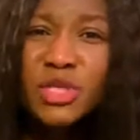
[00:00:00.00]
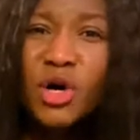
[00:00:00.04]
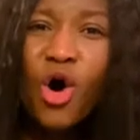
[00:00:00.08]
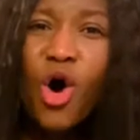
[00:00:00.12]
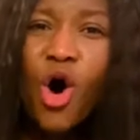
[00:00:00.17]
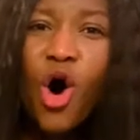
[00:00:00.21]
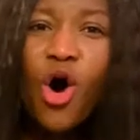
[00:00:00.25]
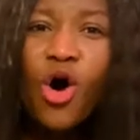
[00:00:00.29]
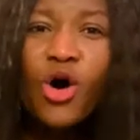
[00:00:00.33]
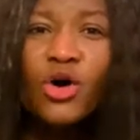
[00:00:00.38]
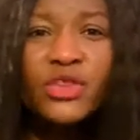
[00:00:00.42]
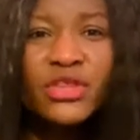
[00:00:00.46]
So
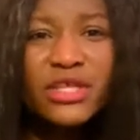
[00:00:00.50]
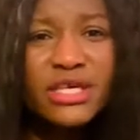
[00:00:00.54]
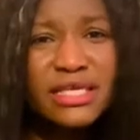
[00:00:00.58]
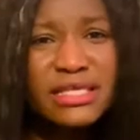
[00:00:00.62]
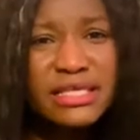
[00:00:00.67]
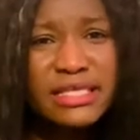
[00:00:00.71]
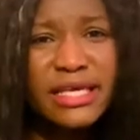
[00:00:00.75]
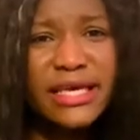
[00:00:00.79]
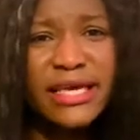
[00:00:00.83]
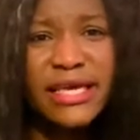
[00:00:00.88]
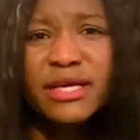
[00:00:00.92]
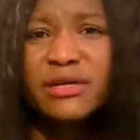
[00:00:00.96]
all
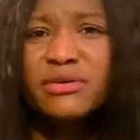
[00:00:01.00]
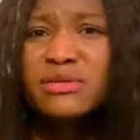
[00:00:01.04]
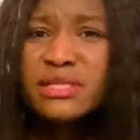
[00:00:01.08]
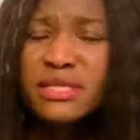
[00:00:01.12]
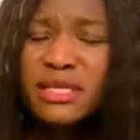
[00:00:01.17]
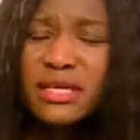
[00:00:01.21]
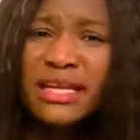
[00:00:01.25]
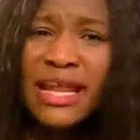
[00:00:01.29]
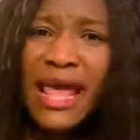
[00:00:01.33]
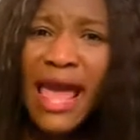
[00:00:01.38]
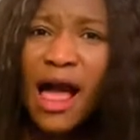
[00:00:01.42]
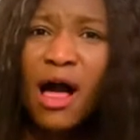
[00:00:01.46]
these skills
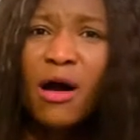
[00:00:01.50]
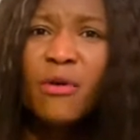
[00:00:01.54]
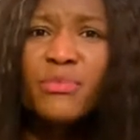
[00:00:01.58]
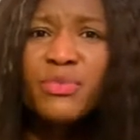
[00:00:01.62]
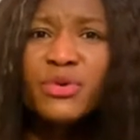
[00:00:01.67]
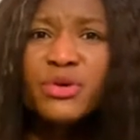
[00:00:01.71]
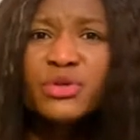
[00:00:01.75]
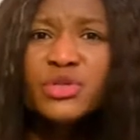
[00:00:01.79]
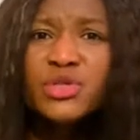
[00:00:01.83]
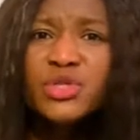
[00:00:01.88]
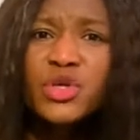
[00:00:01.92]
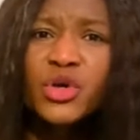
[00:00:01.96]
can
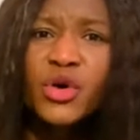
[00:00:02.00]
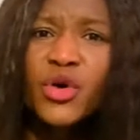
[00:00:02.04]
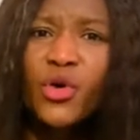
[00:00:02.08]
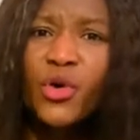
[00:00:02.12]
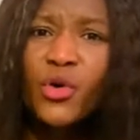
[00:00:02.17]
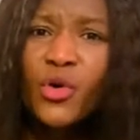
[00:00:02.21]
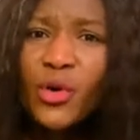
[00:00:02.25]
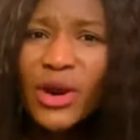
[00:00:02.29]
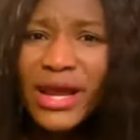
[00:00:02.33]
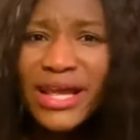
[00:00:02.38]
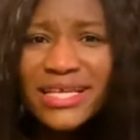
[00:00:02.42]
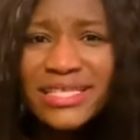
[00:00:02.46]
help you to
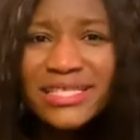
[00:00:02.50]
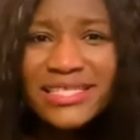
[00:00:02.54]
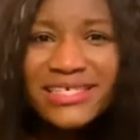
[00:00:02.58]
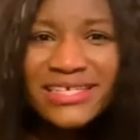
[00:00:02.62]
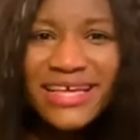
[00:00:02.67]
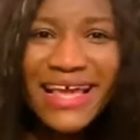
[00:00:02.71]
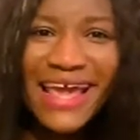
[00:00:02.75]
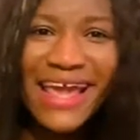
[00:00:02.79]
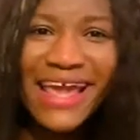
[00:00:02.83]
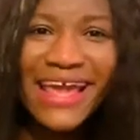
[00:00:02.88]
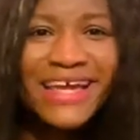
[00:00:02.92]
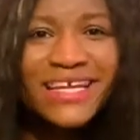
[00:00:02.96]
go
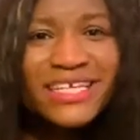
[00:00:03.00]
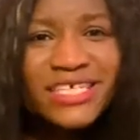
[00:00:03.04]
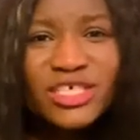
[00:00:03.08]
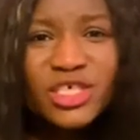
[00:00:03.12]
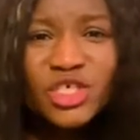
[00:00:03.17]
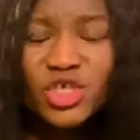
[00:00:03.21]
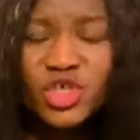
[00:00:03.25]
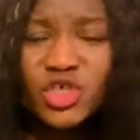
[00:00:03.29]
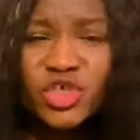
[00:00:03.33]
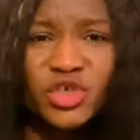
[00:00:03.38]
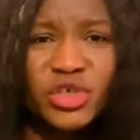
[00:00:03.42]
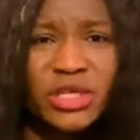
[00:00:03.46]
into
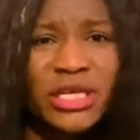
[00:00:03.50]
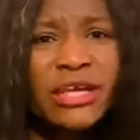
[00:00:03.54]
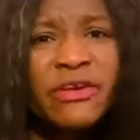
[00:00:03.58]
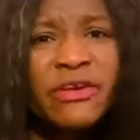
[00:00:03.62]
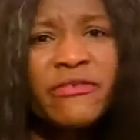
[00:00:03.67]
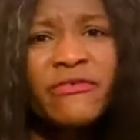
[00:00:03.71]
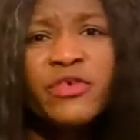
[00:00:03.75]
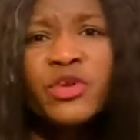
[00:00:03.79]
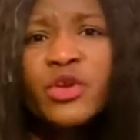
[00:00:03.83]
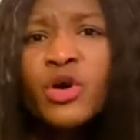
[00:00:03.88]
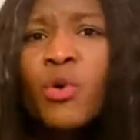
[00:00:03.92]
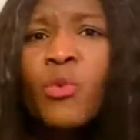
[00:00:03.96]
industry
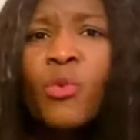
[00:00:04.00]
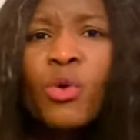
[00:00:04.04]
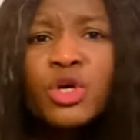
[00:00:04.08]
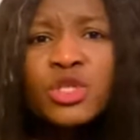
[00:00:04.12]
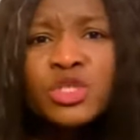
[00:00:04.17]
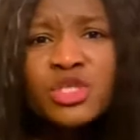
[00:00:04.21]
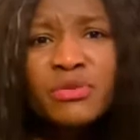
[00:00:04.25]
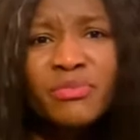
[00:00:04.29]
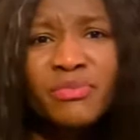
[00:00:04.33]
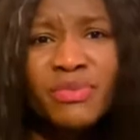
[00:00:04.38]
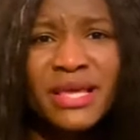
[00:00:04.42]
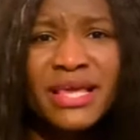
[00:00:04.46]
if you don't
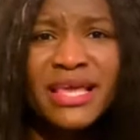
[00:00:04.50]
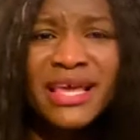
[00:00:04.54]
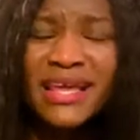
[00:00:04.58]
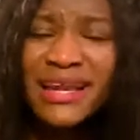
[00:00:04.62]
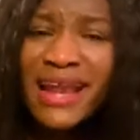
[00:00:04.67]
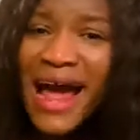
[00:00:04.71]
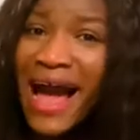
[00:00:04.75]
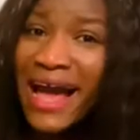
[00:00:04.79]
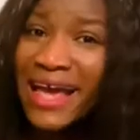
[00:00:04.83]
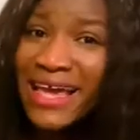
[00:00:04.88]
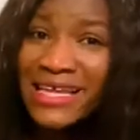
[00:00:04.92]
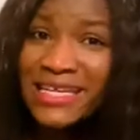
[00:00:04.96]
want to be in
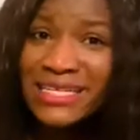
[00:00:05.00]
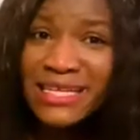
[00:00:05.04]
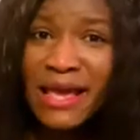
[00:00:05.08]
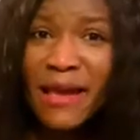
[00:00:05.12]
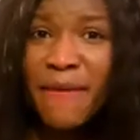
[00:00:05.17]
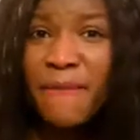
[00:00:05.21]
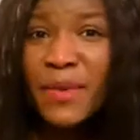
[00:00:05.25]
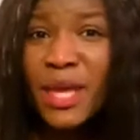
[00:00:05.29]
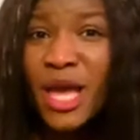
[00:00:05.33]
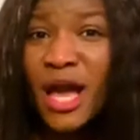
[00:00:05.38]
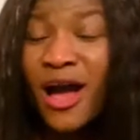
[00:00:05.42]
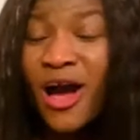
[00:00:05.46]

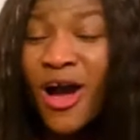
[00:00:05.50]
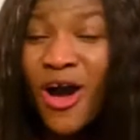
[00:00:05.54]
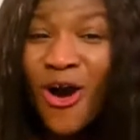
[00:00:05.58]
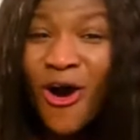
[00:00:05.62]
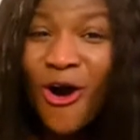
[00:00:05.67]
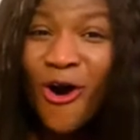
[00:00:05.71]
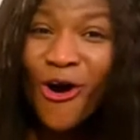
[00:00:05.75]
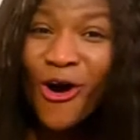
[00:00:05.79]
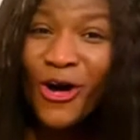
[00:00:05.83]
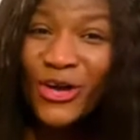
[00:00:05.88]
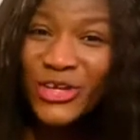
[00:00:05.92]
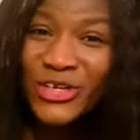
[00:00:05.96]
academia
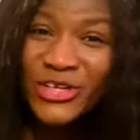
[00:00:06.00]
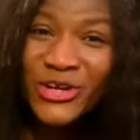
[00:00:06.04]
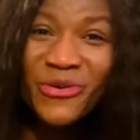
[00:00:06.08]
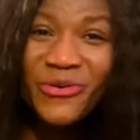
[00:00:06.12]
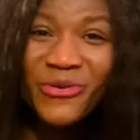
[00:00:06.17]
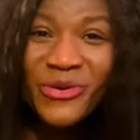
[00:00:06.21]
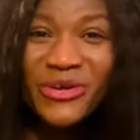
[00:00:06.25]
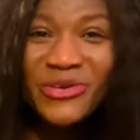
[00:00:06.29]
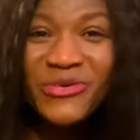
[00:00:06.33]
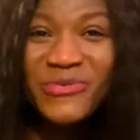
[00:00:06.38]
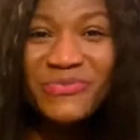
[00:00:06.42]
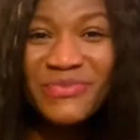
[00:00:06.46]
or you don't
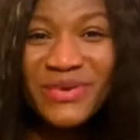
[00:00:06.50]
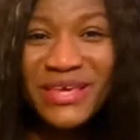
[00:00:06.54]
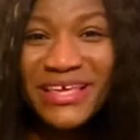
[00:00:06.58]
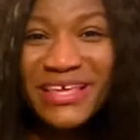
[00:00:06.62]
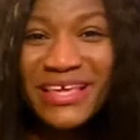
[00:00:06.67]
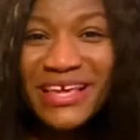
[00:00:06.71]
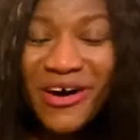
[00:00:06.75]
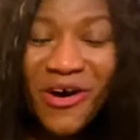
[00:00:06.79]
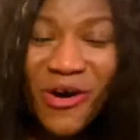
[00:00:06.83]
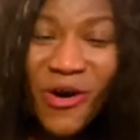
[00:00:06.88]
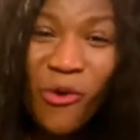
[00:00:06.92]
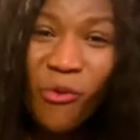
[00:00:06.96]
want to
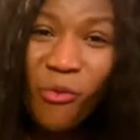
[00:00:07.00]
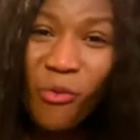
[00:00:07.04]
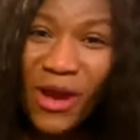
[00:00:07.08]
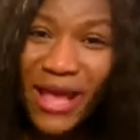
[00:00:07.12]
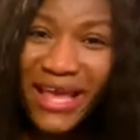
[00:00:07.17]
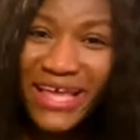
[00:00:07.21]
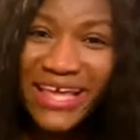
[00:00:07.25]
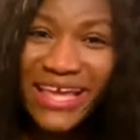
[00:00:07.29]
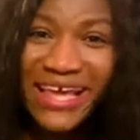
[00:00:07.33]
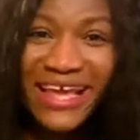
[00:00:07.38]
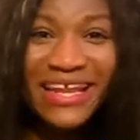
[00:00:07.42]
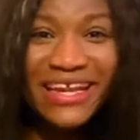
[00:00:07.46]
be or
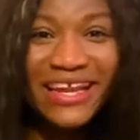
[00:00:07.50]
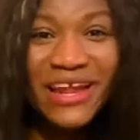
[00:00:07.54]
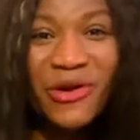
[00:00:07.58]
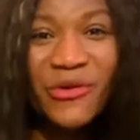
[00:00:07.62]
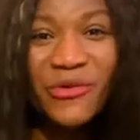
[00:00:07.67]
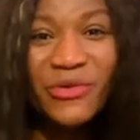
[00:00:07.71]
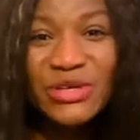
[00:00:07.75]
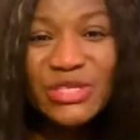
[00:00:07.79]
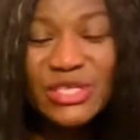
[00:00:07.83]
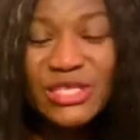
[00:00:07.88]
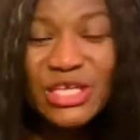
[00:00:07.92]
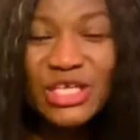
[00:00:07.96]
work in a
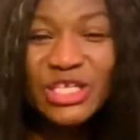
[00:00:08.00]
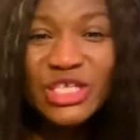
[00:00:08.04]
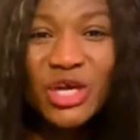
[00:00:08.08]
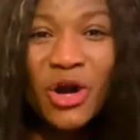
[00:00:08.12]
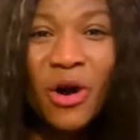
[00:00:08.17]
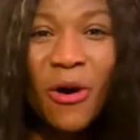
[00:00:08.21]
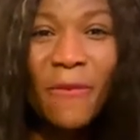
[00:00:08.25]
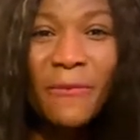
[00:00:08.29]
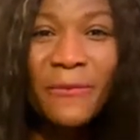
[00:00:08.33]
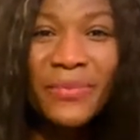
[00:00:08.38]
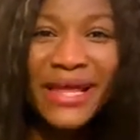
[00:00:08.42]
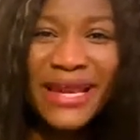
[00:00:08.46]
research
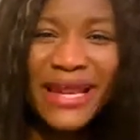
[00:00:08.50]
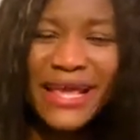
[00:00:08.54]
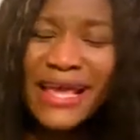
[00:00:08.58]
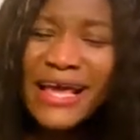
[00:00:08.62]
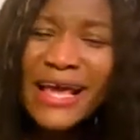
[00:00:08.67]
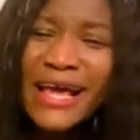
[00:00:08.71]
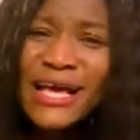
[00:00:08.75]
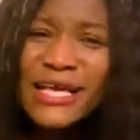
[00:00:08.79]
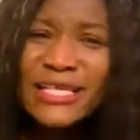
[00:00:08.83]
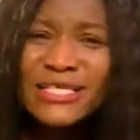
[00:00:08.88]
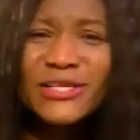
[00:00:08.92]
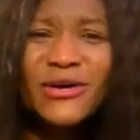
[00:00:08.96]
company.
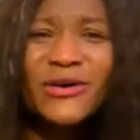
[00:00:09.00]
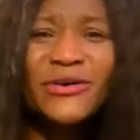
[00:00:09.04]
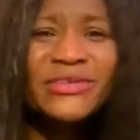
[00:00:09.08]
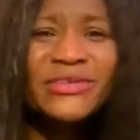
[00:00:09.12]
So